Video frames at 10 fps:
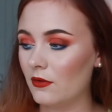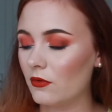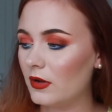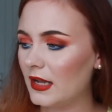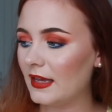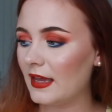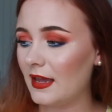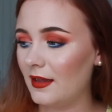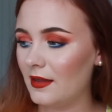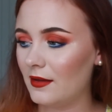or like
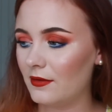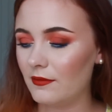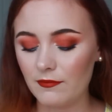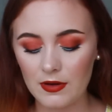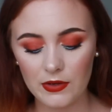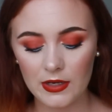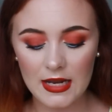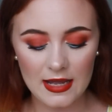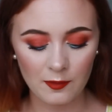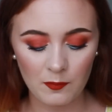a very
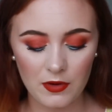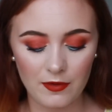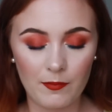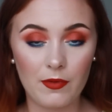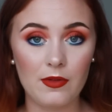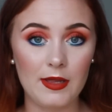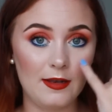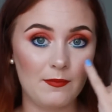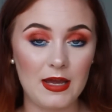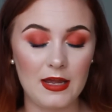light purple
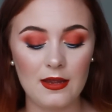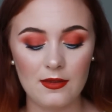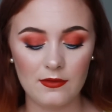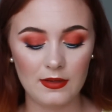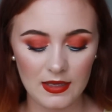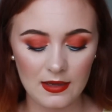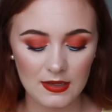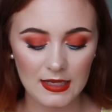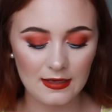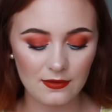in my
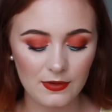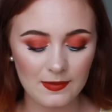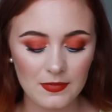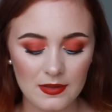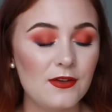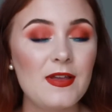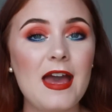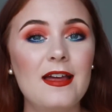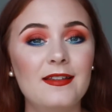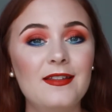inner ring. So
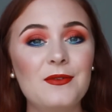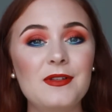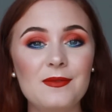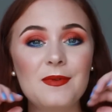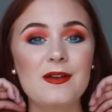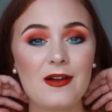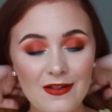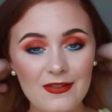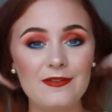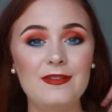yeah, those were
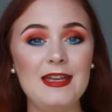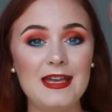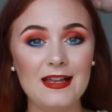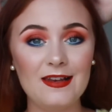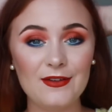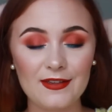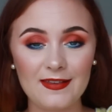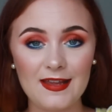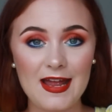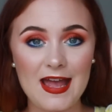all of the
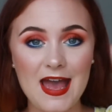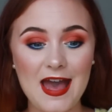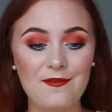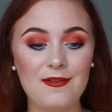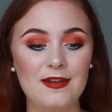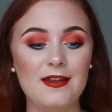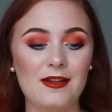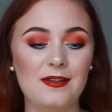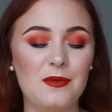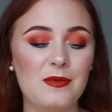looks that I have
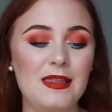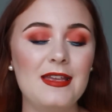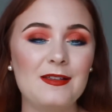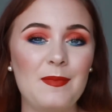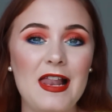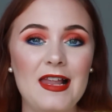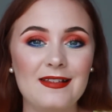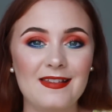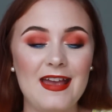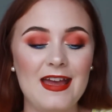done with these
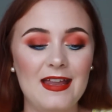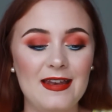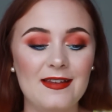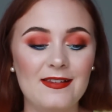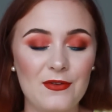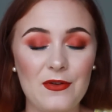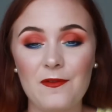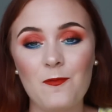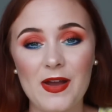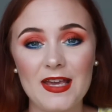palettes and sort
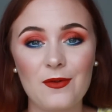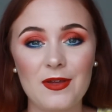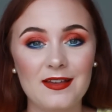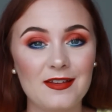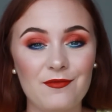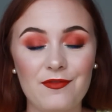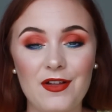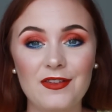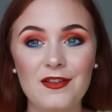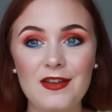of my quick
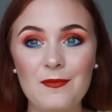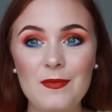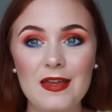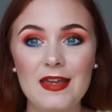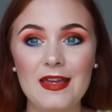thoughts on them.